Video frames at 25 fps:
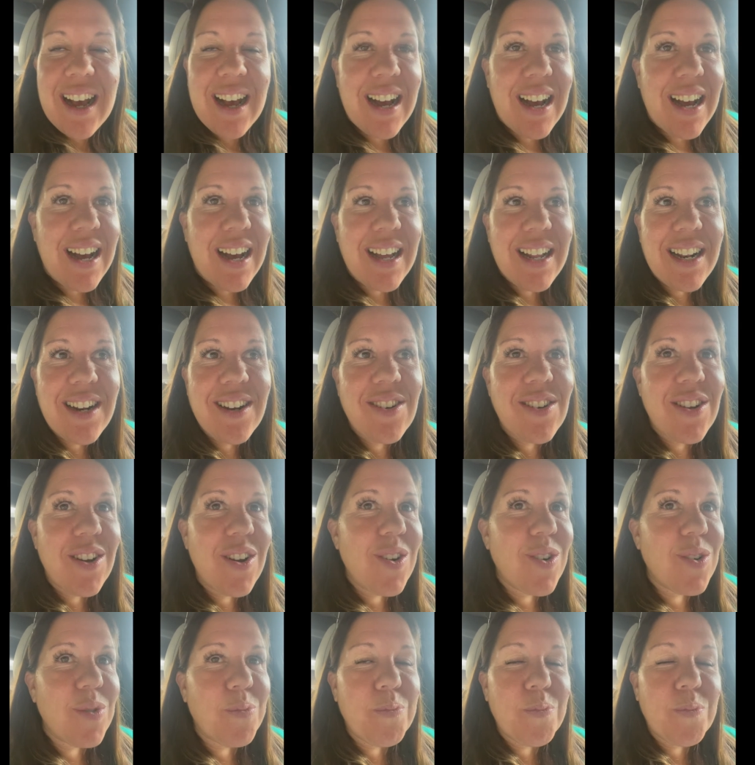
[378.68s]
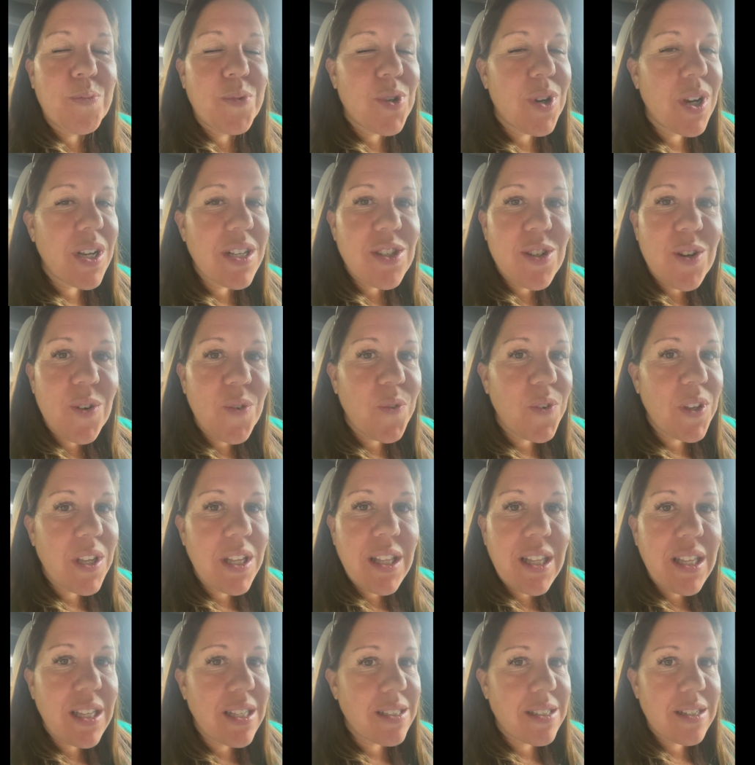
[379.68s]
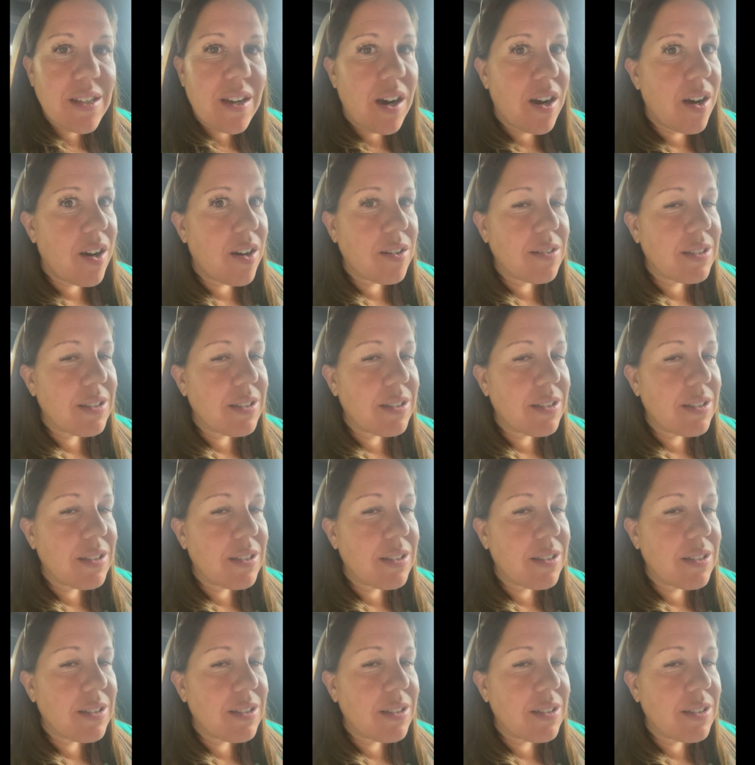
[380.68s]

I don't know, trust your feelings, y'all.